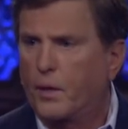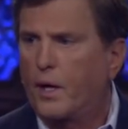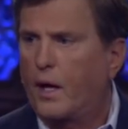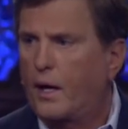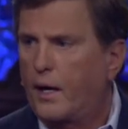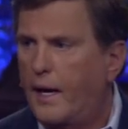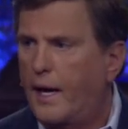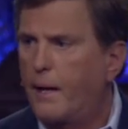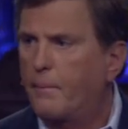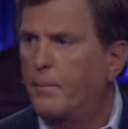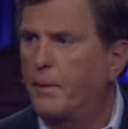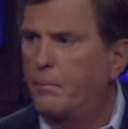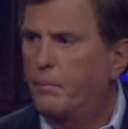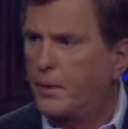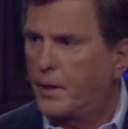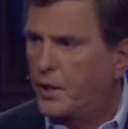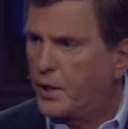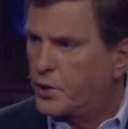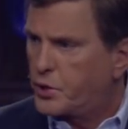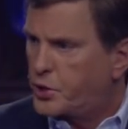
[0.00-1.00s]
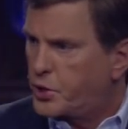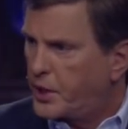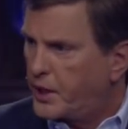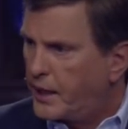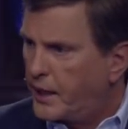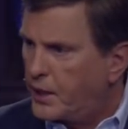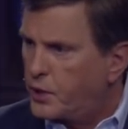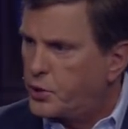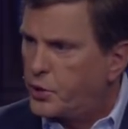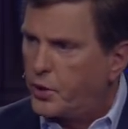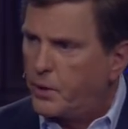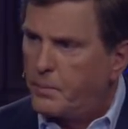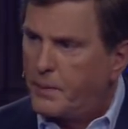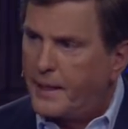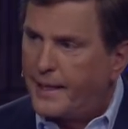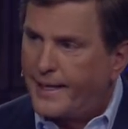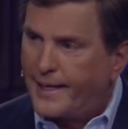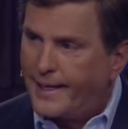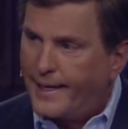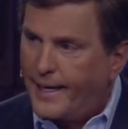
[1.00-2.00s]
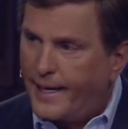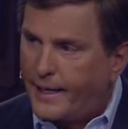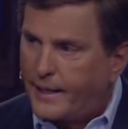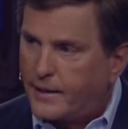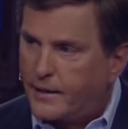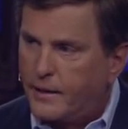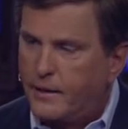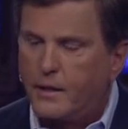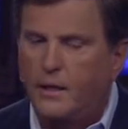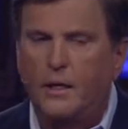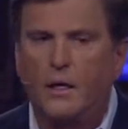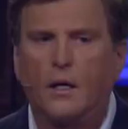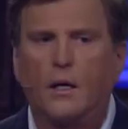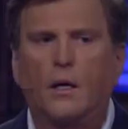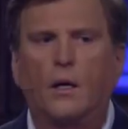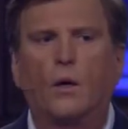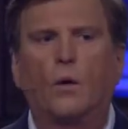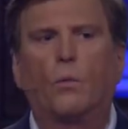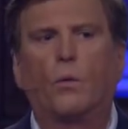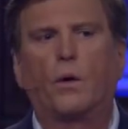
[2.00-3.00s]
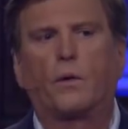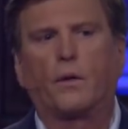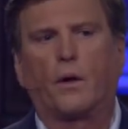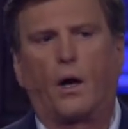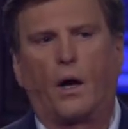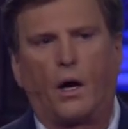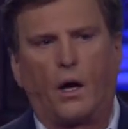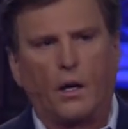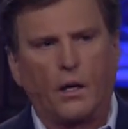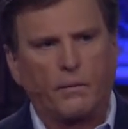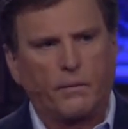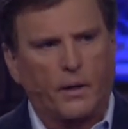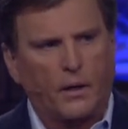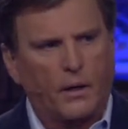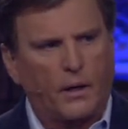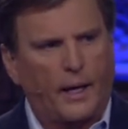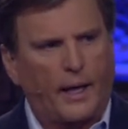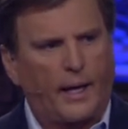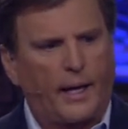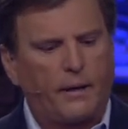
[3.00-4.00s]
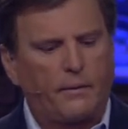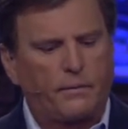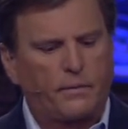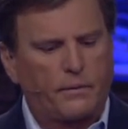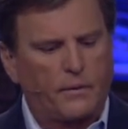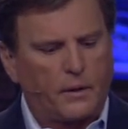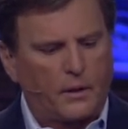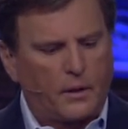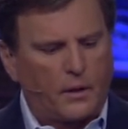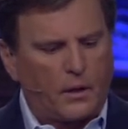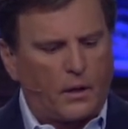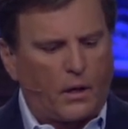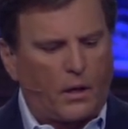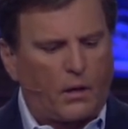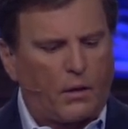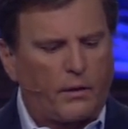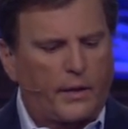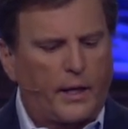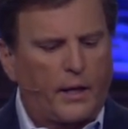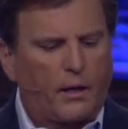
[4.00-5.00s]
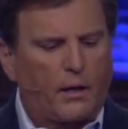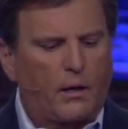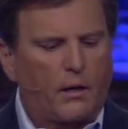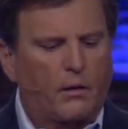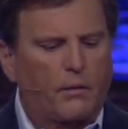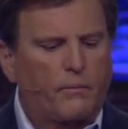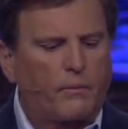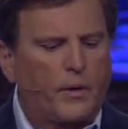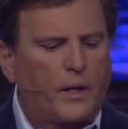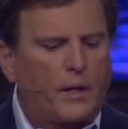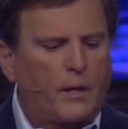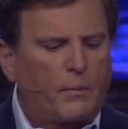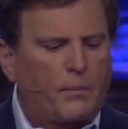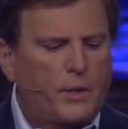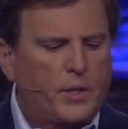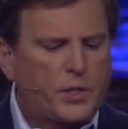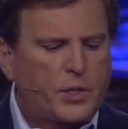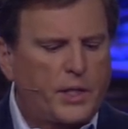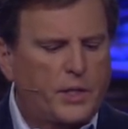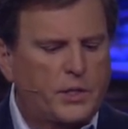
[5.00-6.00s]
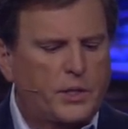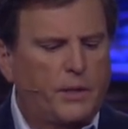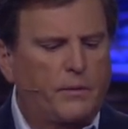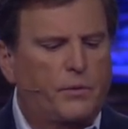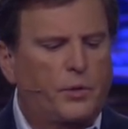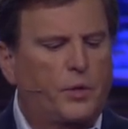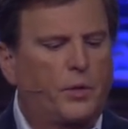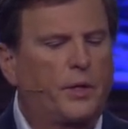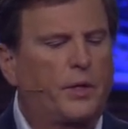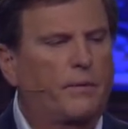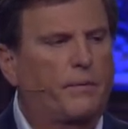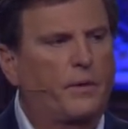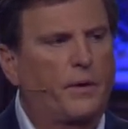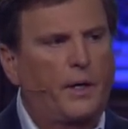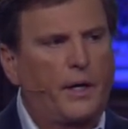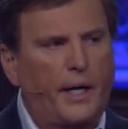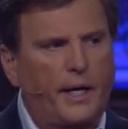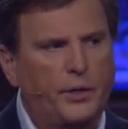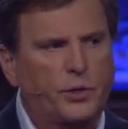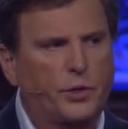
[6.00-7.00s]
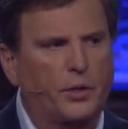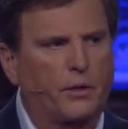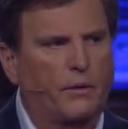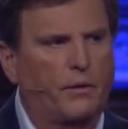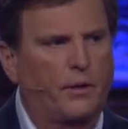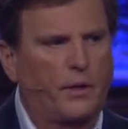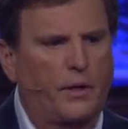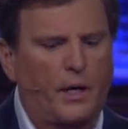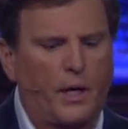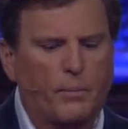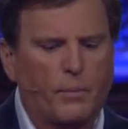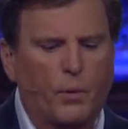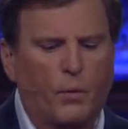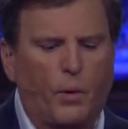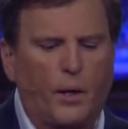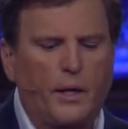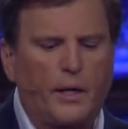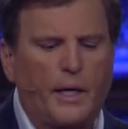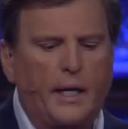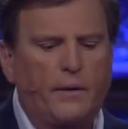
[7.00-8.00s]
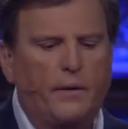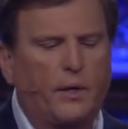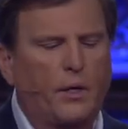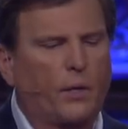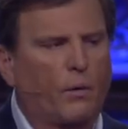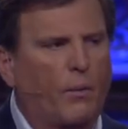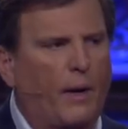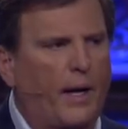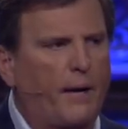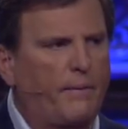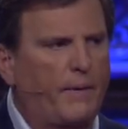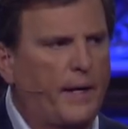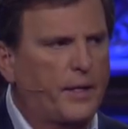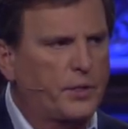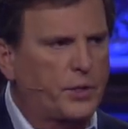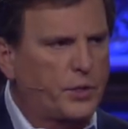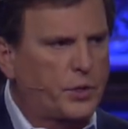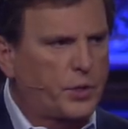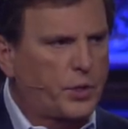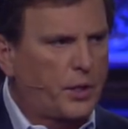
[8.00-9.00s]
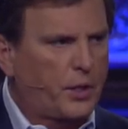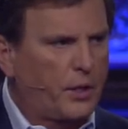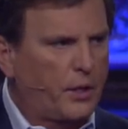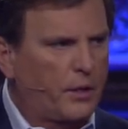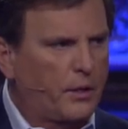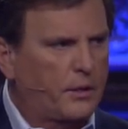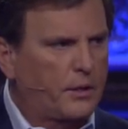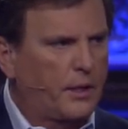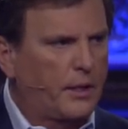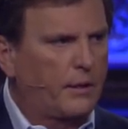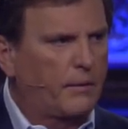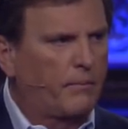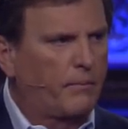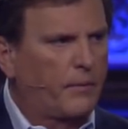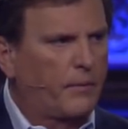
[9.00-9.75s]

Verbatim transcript: not happen because she needs you to be connected with all of her life all day long. Be sensitive to her different nature. The number one need that your wife has is security.